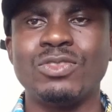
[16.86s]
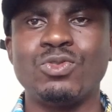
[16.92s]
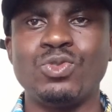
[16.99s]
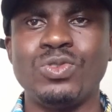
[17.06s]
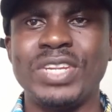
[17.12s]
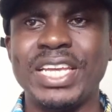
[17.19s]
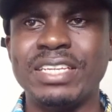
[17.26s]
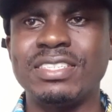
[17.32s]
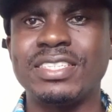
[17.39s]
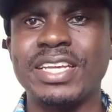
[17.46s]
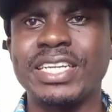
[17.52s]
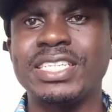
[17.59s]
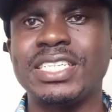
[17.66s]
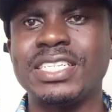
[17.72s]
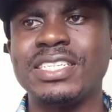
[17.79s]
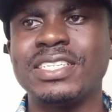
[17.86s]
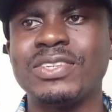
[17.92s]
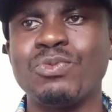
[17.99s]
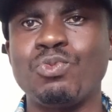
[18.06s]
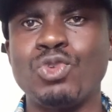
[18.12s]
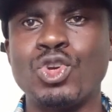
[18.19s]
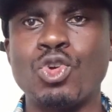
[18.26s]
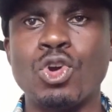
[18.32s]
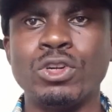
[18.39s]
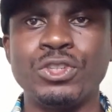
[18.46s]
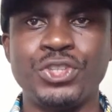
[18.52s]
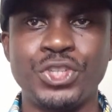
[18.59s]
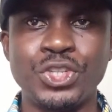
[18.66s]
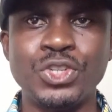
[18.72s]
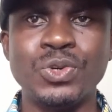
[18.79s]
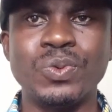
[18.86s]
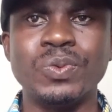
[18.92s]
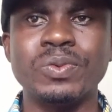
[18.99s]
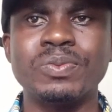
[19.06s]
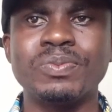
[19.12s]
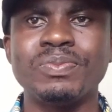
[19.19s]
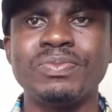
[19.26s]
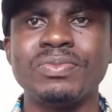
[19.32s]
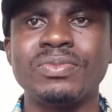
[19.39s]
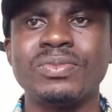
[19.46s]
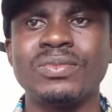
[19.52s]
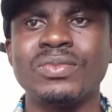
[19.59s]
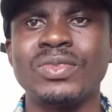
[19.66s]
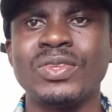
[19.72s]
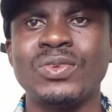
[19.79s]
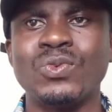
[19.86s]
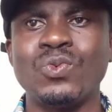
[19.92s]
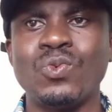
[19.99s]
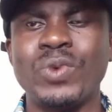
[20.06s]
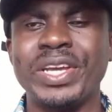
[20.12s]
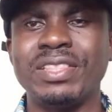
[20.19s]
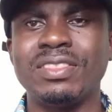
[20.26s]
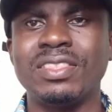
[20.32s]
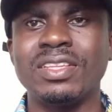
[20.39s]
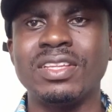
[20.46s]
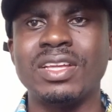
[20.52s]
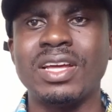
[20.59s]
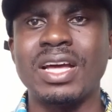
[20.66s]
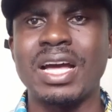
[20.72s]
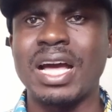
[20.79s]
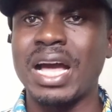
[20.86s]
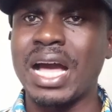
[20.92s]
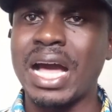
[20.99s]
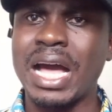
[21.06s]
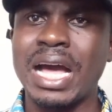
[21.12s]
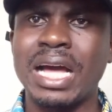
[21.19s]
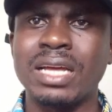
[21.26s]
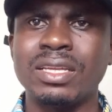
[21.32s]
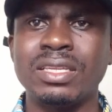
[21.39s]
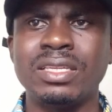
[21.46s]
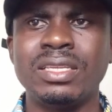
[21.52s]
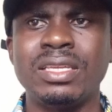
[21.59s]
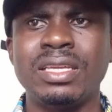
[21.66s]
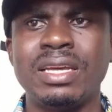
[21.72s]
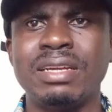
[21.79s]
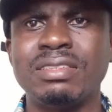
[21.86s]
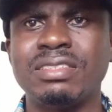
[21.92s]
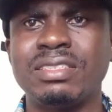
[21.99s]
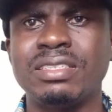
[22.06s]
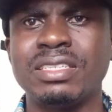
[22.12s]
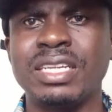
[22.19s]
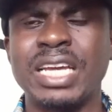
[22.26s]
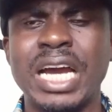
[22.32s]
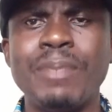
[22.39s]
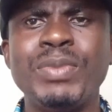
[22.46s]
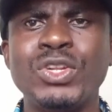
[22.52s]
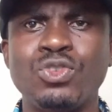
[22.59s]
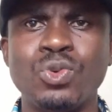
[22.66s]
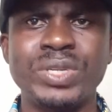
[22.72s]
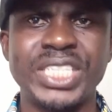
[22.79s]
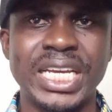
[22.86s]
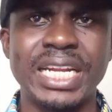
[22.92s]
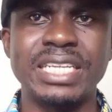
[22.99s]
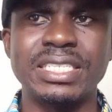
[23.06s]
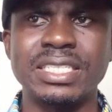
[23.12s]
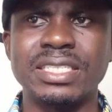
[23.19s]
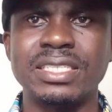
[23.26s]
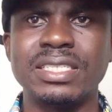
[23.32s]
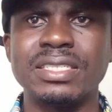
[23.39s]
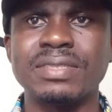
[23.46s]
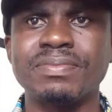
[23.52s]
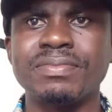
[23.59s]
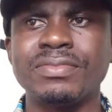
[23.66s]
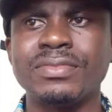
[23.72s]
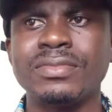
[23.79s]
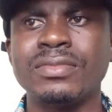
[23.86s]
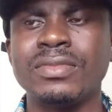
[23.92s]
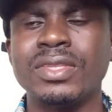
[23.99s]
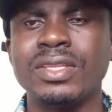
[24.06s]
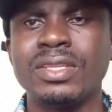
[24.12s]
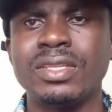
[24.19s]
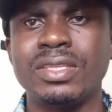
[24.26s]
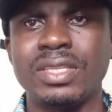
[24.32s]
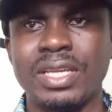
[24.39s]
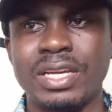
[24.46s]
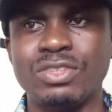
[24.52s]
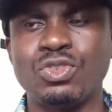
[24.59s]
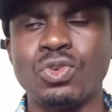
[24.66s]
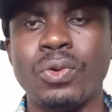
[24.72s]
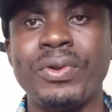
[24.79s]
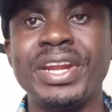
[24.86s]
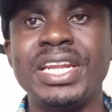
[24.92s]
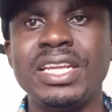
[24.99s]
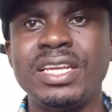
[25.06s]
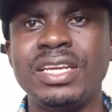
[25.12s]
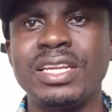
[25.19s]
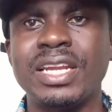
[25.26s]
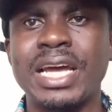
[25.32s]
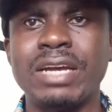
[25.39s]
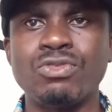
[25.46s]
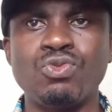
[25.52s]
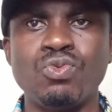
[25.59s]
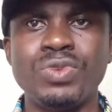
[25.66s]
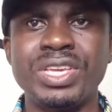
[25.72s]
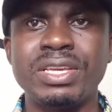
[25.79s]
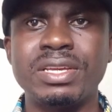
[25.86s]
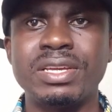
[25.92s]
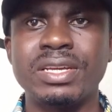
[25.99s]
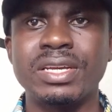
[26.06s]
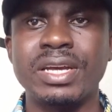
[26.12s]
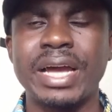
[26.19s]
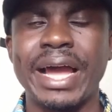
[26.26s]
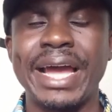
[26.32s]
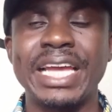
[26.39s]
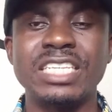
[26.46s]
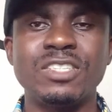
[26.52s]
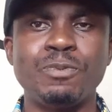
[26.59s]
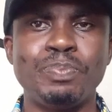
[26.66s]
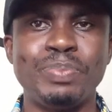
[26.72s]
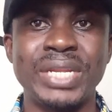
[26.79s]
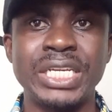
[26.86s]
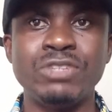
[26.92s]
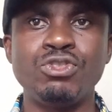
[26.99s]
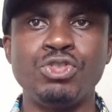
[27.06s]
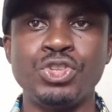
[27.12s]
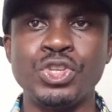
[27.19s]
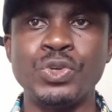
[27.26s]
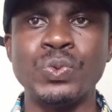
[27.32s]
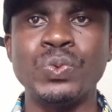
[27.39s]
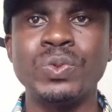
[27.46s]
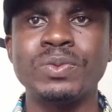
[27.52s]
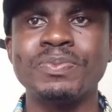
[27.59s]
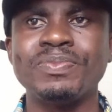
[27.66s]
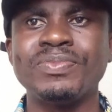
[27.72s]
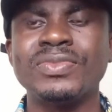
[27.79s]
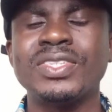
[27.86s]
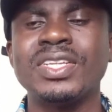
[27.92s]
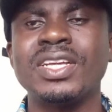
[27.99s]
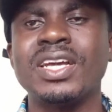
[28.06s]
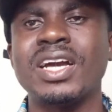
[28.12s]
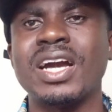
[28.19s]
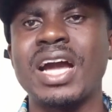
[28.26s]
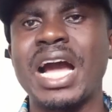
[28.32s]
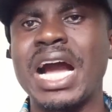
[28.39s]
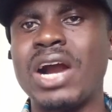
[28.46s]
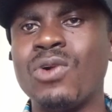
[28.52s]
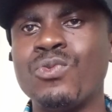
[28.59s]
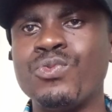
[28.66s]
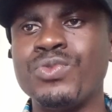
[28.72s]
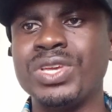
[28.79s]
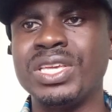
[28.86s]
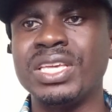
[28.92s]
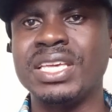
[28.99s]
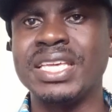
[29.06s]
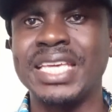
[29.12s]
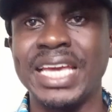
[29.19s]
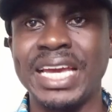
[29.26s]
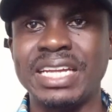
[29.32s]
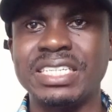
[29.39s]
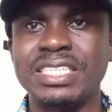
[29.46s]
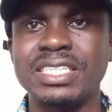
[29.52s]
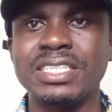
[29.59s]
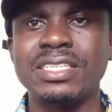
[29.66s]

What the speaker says: Today's section, we continue with gametogenesis. Yes, already last week I explained to you how we get